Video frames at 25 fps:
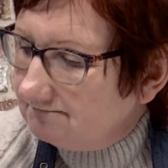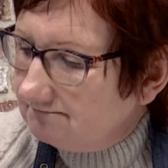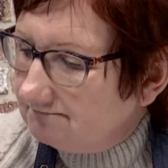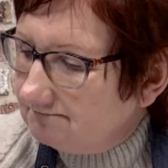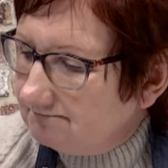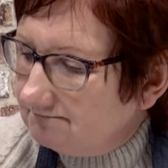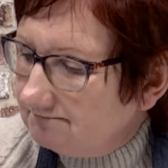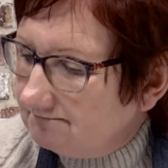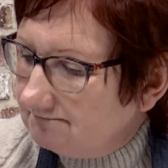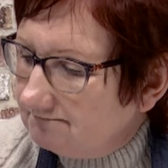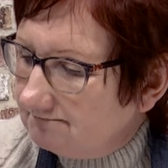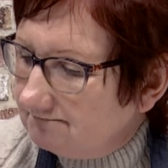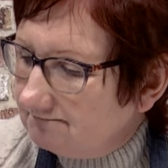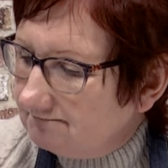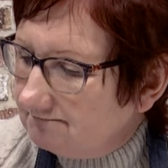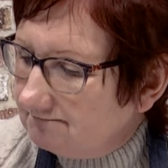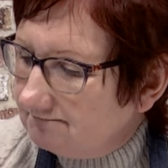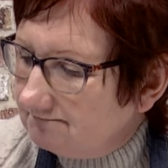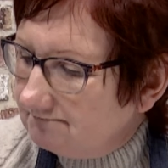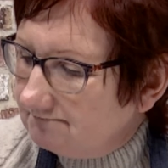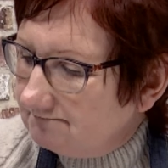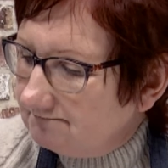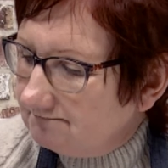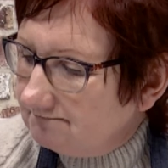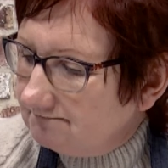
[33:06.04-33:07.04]

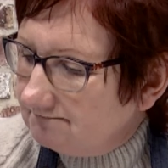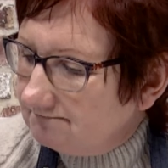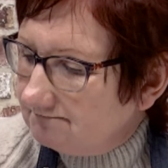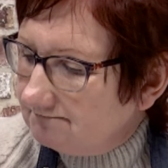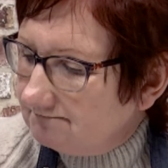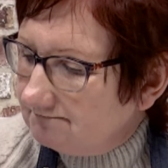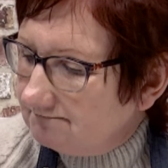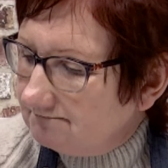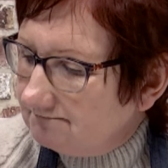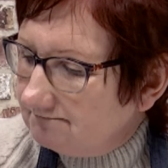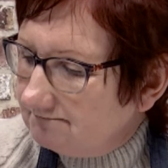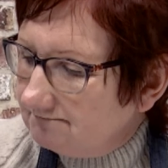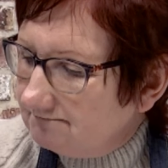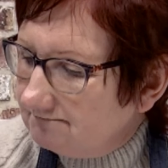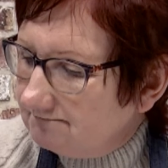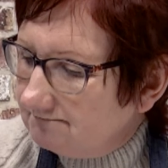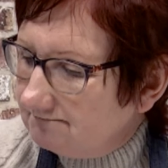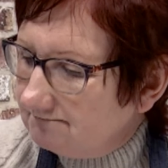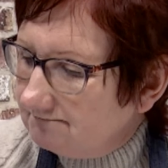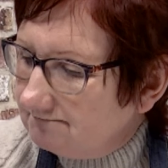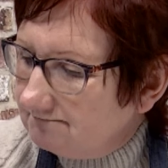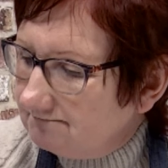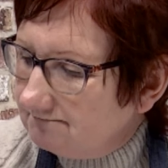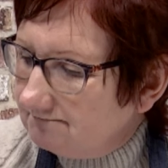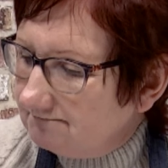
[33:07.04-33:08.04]

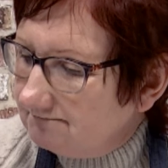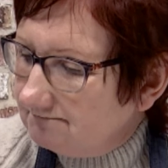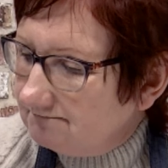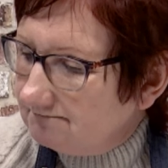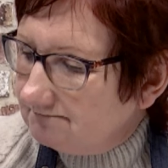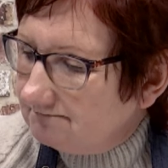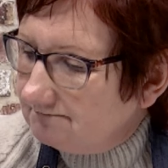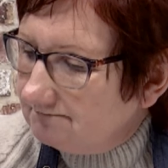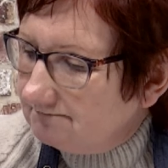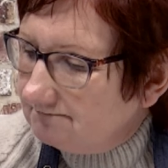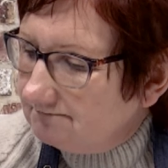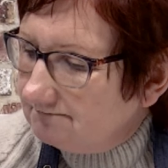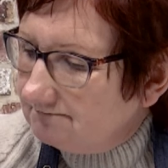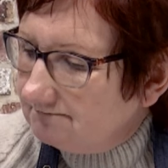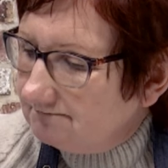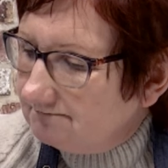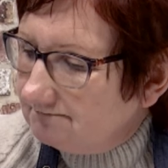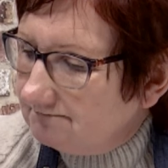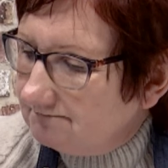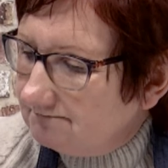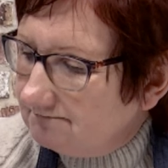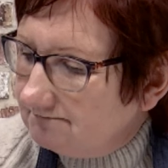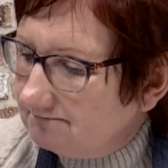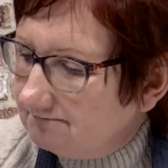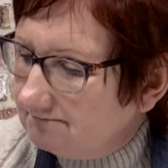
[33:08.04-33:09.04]

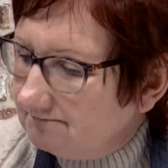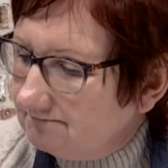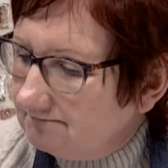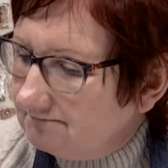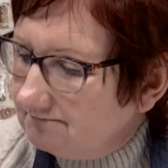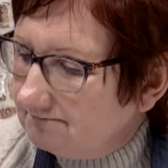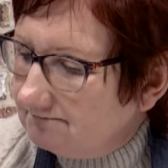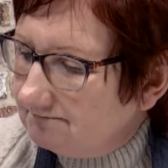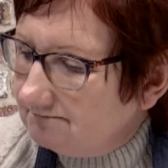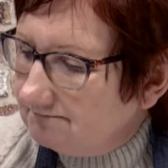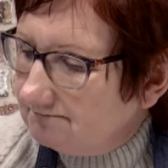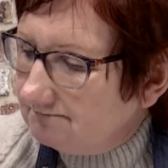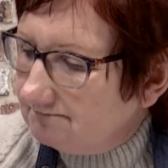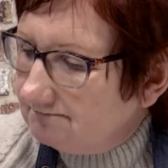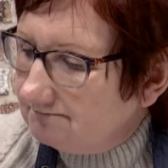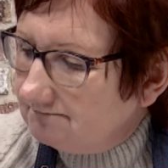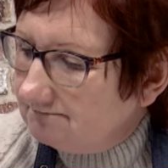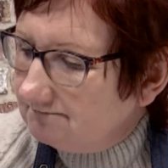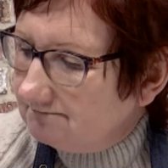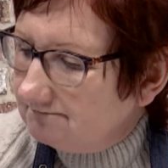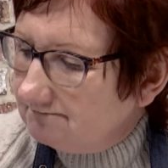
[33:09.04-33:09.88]
Nothing is said.